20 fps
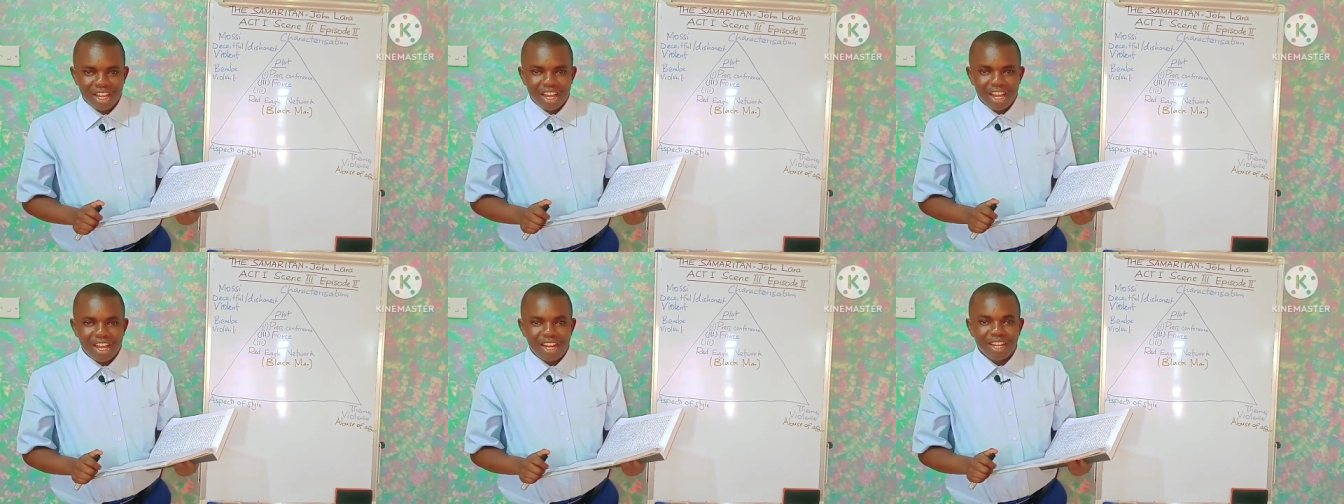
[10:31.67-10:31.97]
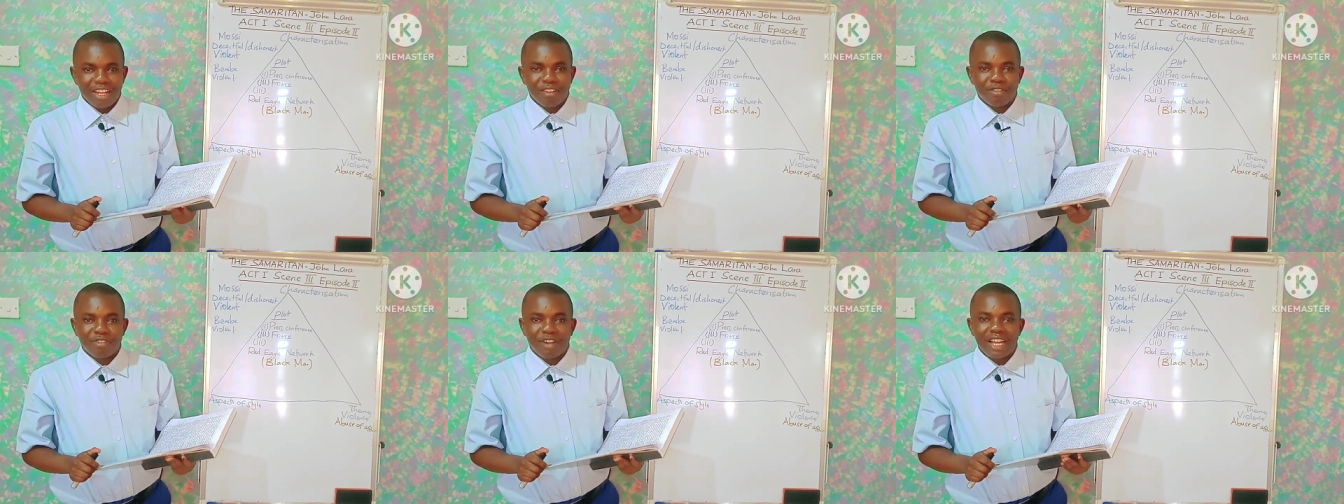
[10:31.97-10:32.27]
And
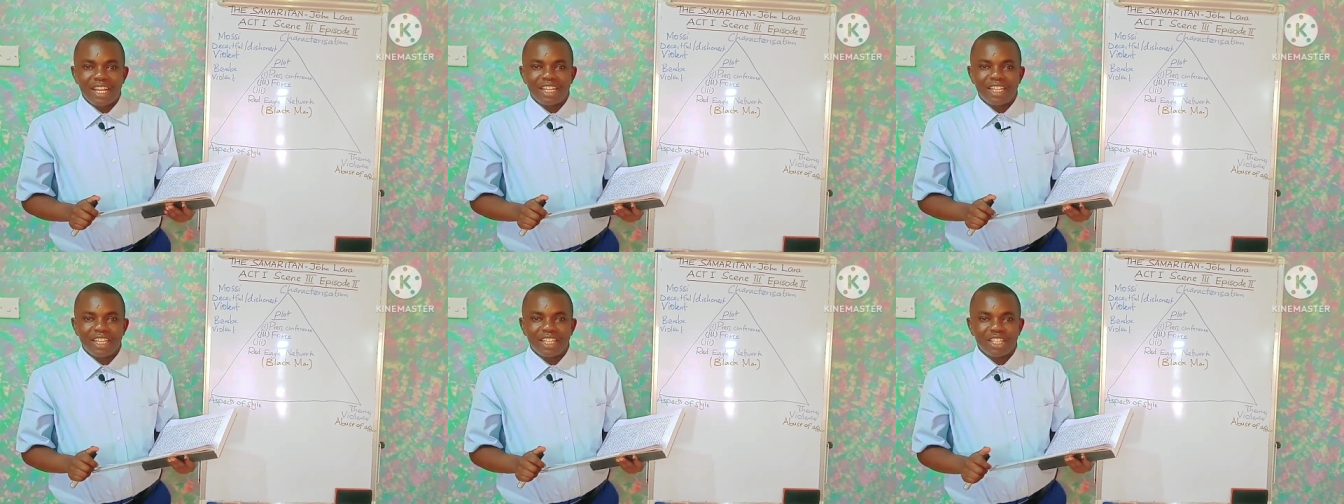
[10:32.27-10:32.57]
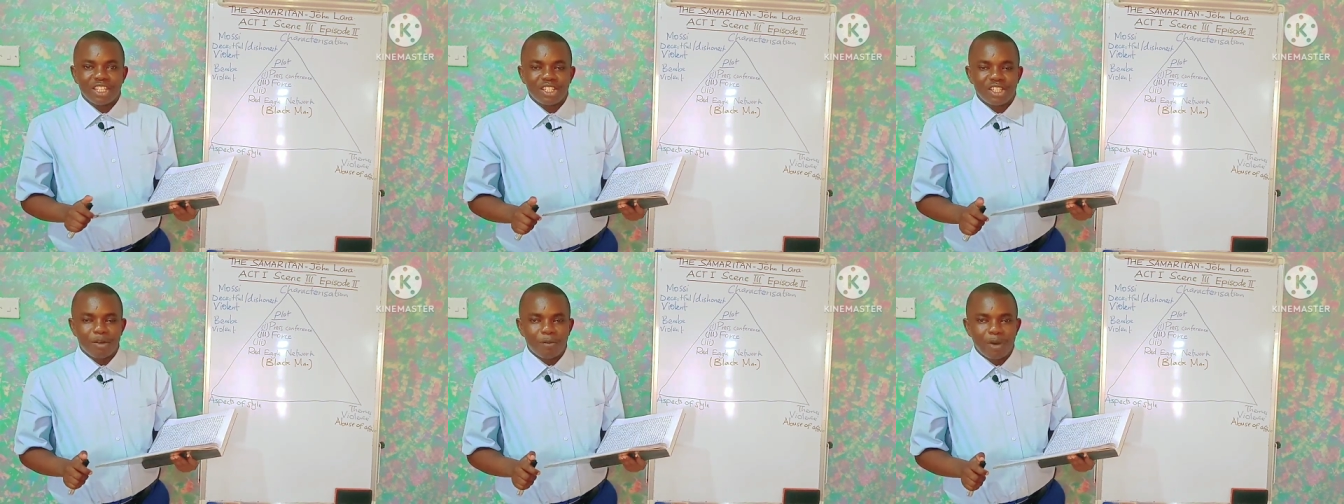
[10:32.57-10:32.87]
in fighting
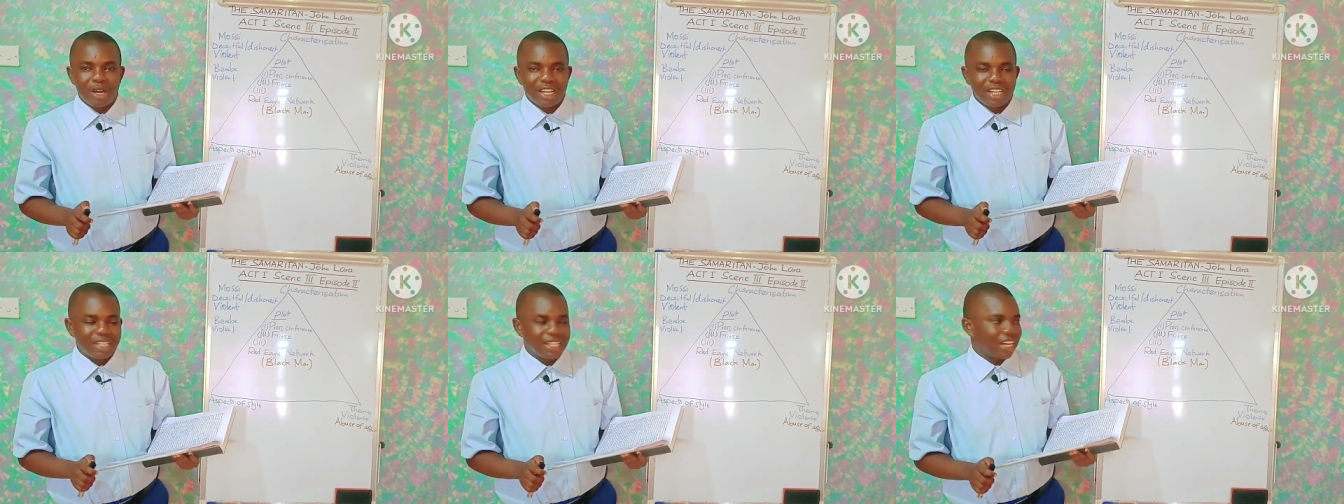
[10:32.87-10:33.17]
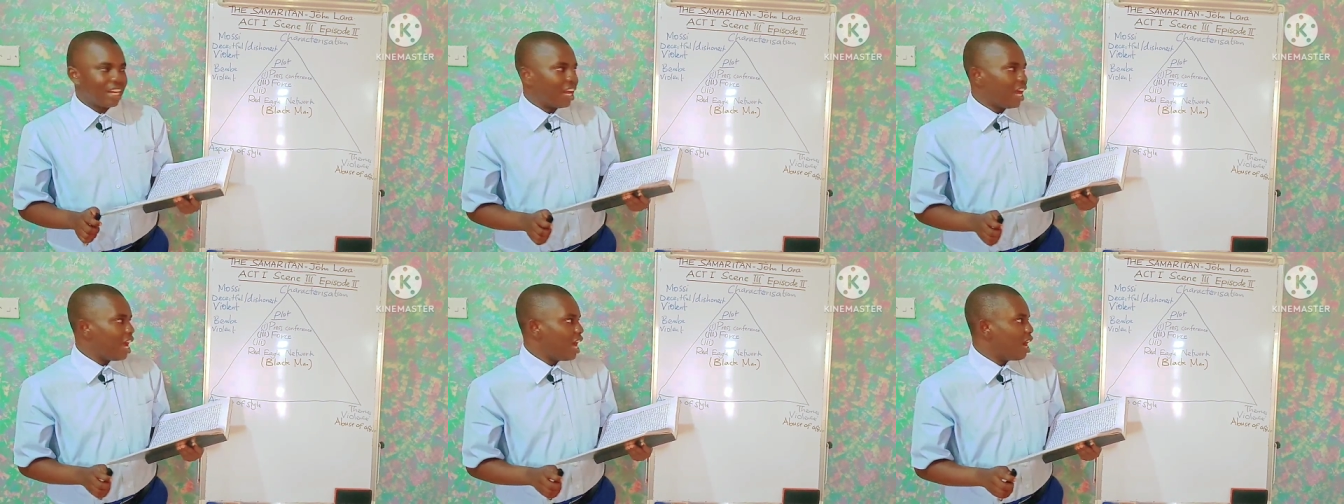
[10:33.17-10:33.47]
the
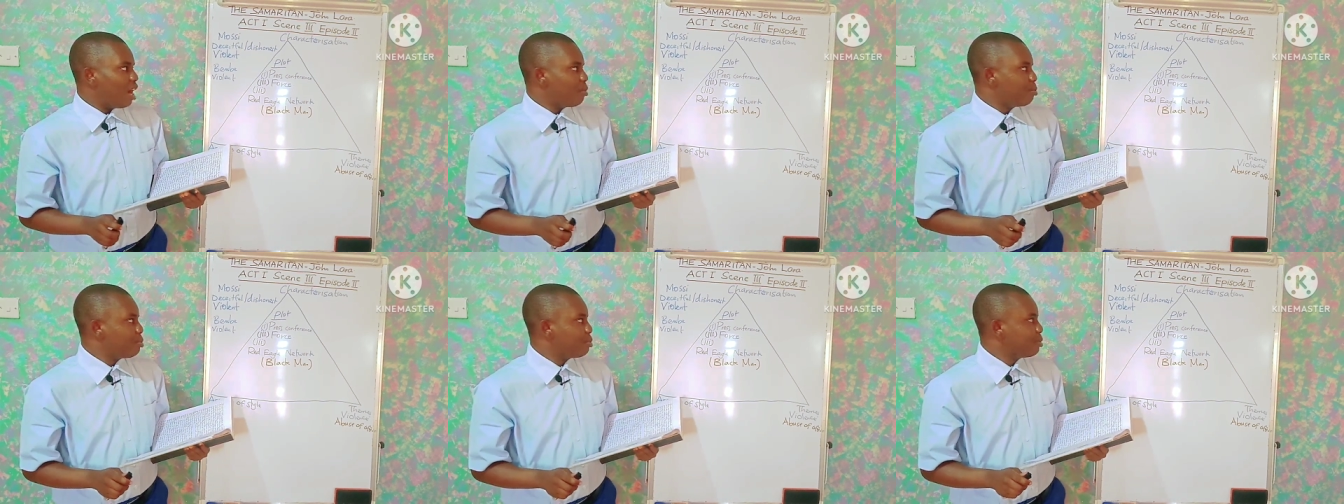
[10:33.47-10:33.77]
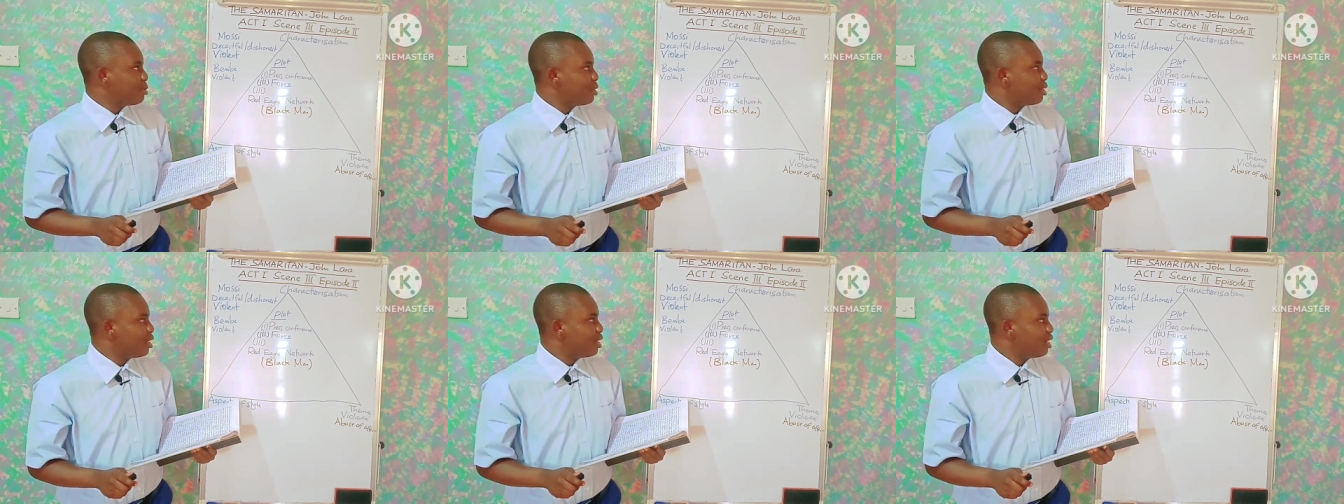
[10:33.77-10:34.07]
Samaritan up,
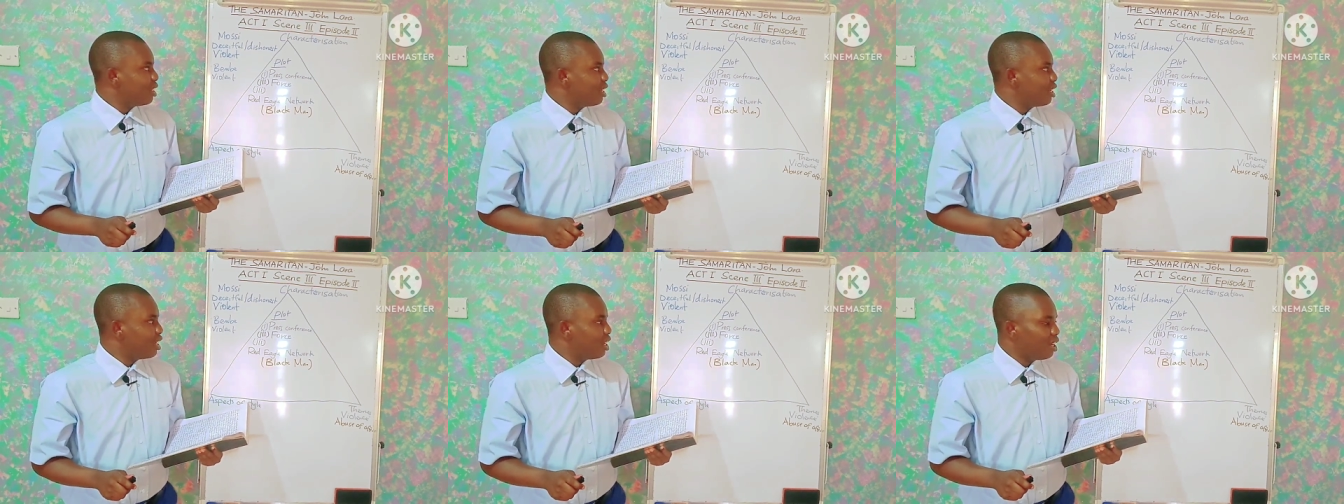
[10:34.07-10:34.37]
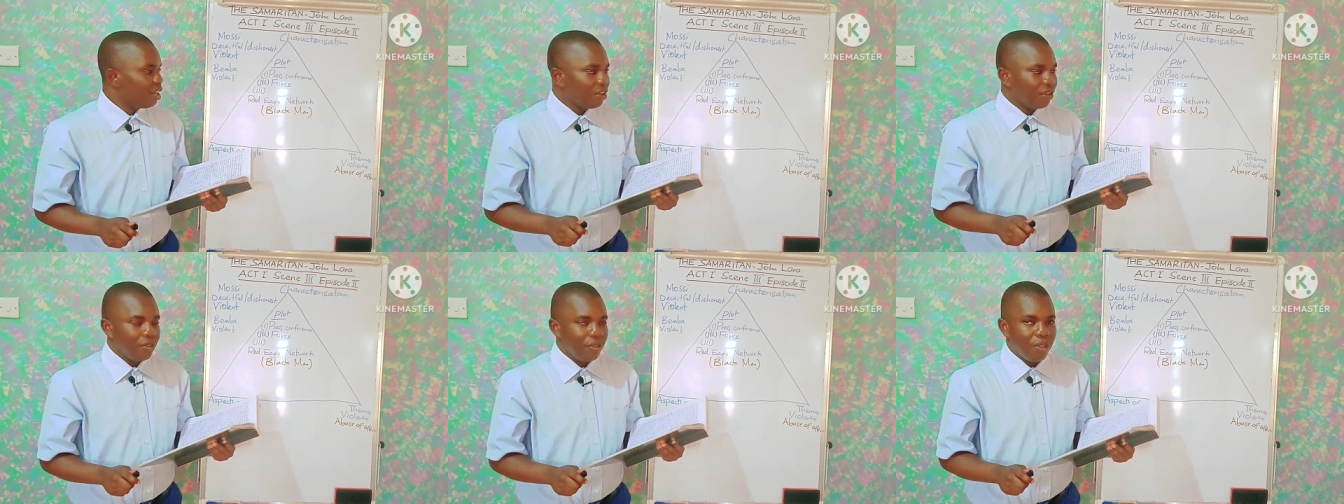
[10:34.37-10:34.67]

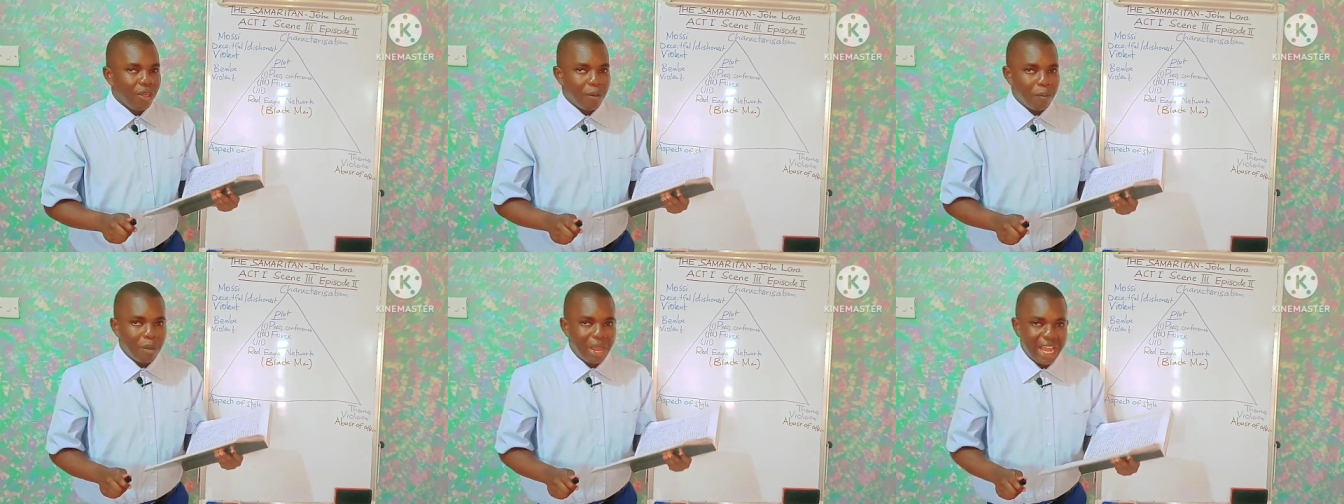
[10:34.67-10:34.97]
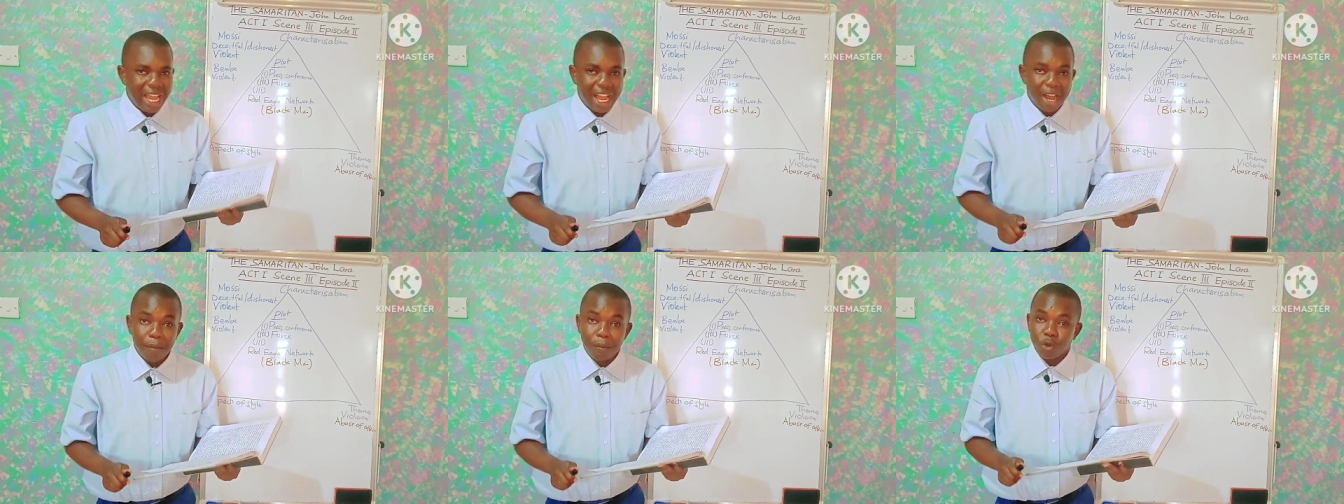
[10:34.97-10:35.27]
the
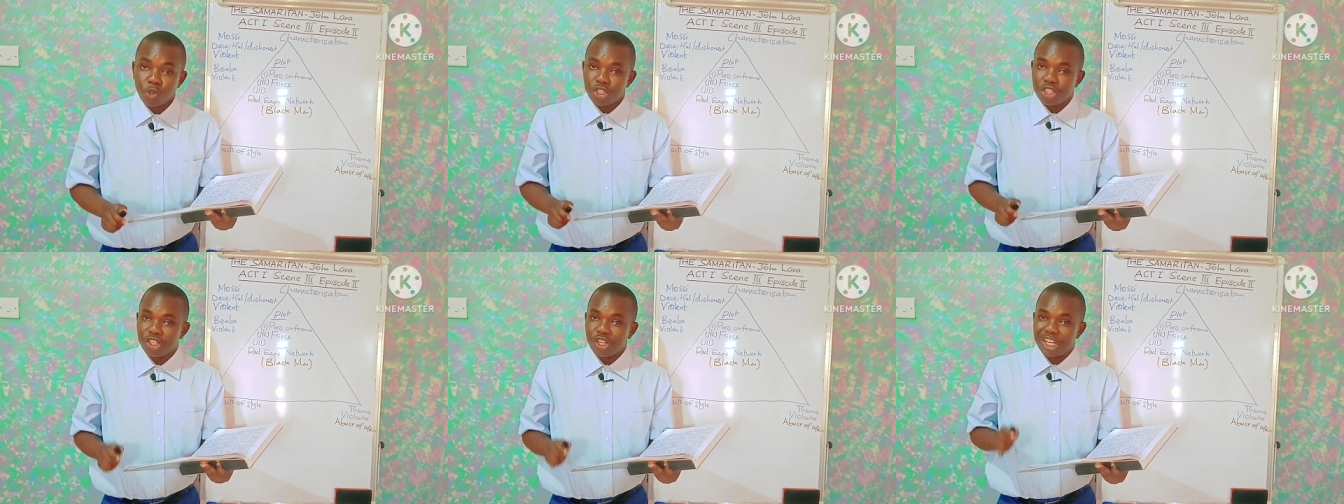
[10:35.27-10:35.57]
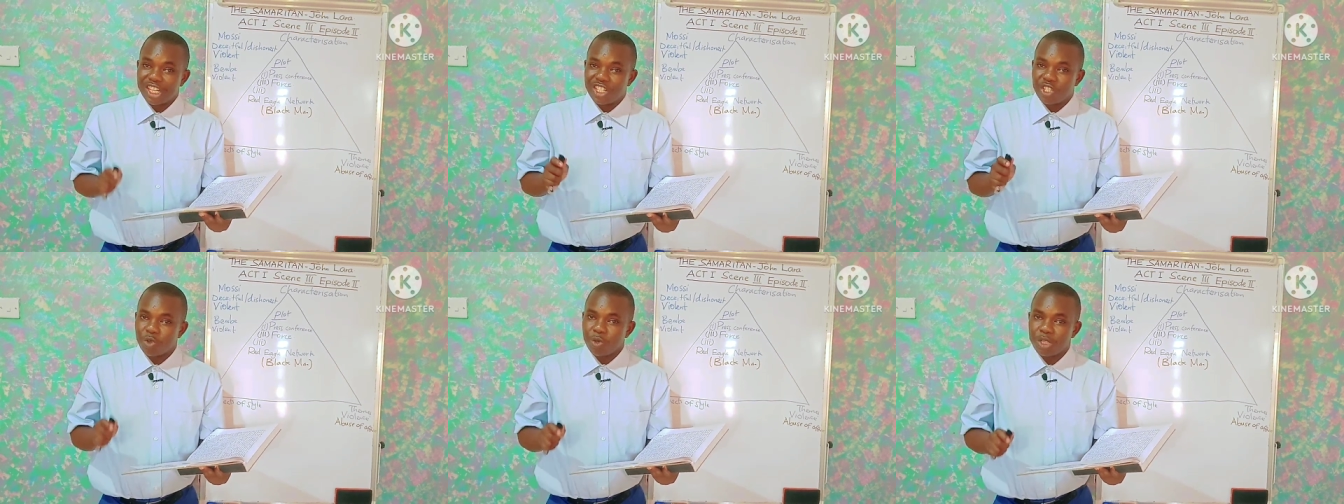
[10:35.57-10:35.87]
mayor,
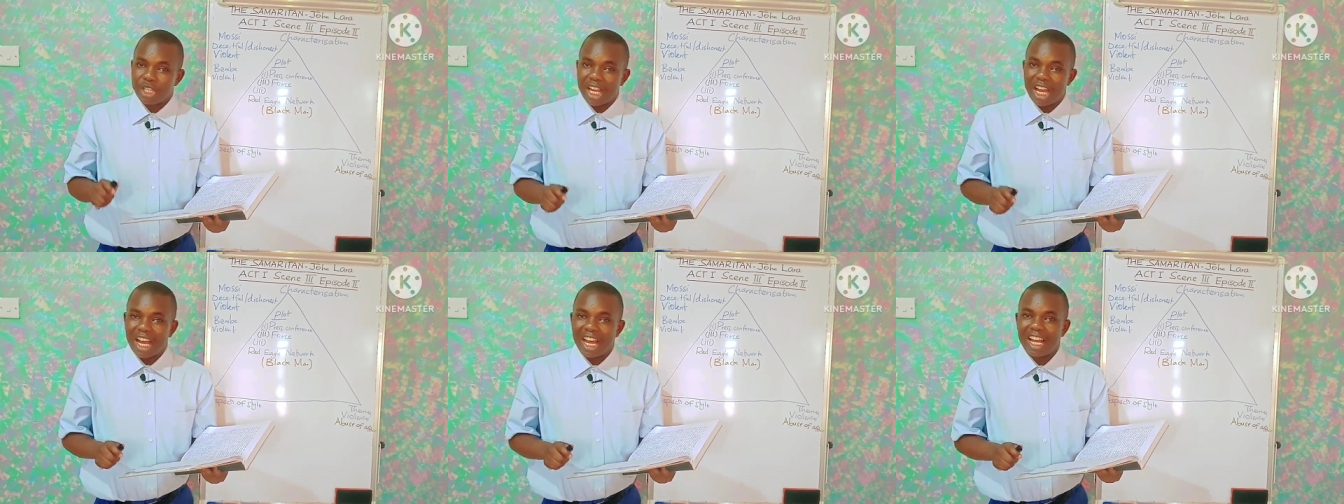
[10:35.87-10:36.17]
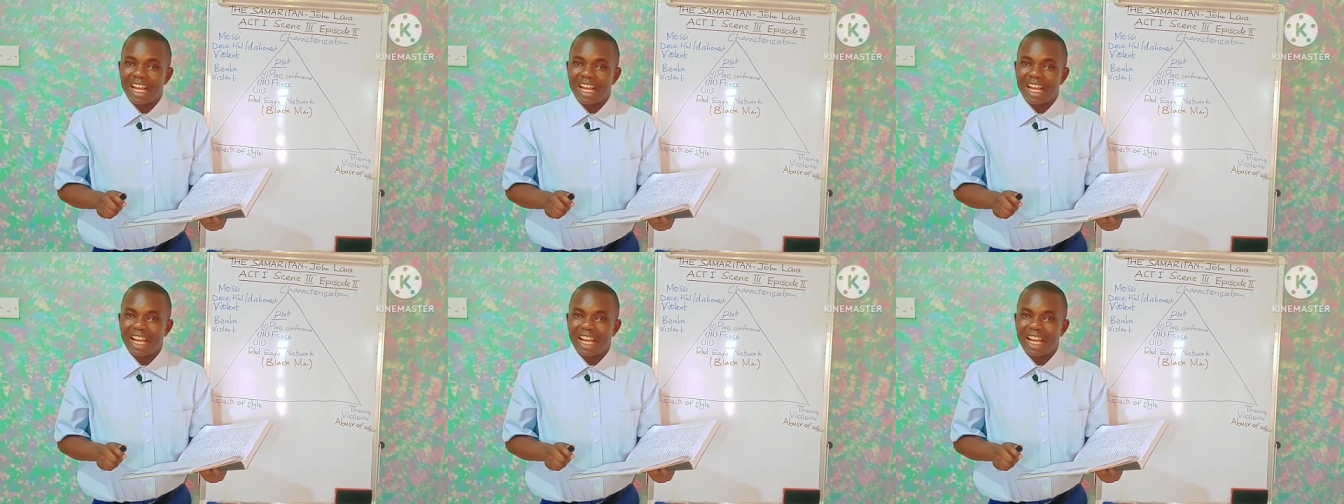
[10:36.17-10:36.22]
Mosio Atunya,